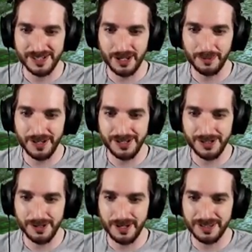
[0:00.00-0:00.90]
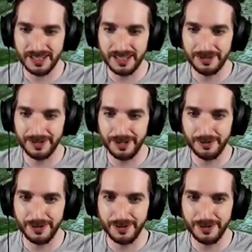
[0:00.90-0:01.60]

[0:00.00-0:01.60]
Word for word: I shall await you at the clearing over